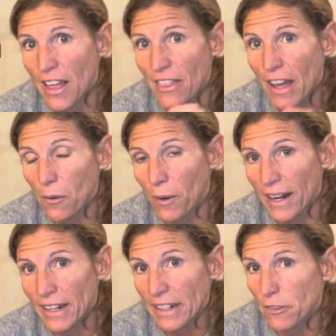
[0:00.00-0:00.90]
That
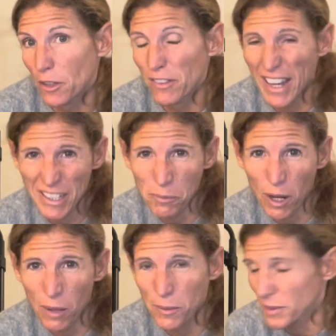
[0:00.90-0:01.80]
way, if you have any
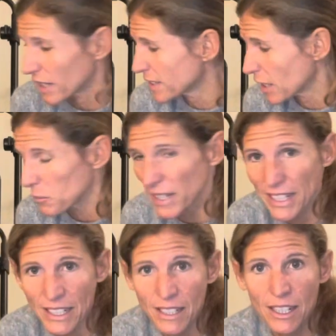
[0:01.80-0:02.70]
problems
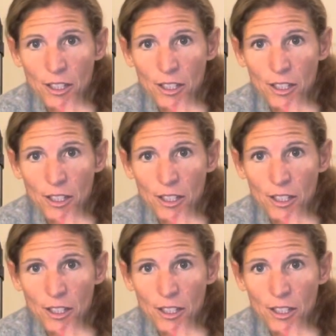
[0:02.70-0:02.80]
assembling,